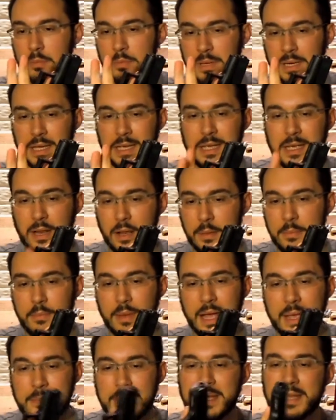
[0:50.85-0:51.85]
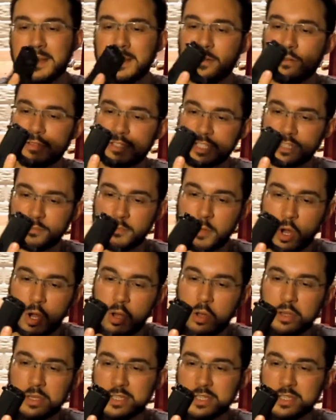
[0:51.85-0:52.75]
but it might be a little small.